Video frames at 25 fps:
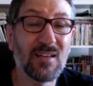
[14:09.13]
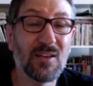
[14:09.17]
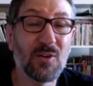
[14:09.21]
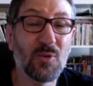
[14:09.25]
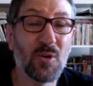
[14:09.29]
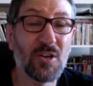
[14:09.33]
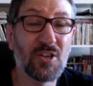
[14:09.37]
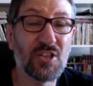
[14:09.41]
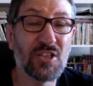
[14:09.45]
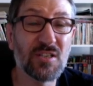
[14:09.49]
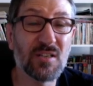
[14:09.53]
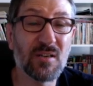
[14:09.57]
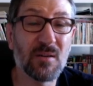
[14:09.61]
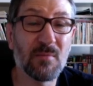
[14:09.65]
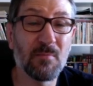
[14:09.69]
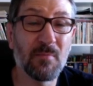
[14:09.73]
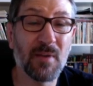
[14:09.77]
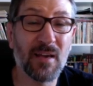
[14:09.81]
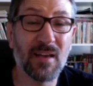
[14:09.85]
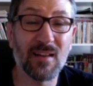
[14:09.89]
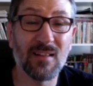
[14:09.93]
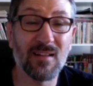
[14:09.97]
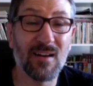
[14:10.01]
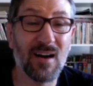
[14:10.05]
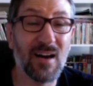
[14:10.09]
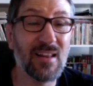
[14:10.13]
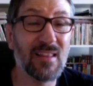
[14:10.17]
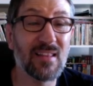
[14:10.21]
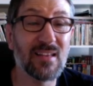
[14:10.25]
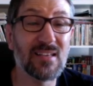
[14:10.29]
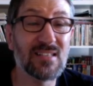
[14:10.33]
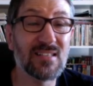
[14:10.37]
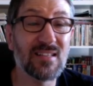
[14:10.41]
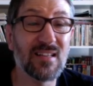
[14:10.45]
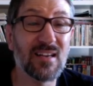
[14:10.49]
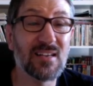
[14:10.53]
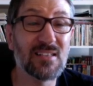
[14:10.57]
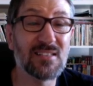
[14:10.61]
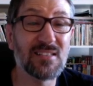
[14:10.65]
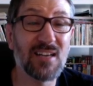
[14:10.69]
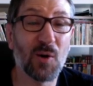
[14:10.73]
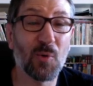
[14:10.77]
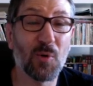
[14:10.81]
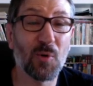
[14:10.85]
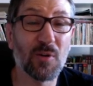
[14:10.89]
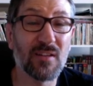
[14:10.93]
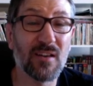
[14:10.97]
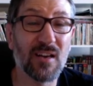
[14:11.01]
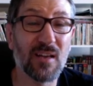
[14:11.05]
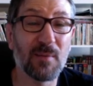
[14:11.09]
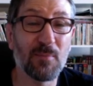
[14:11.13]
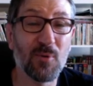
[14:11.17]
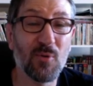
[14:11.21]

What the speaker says: which made a lot of these things not worth any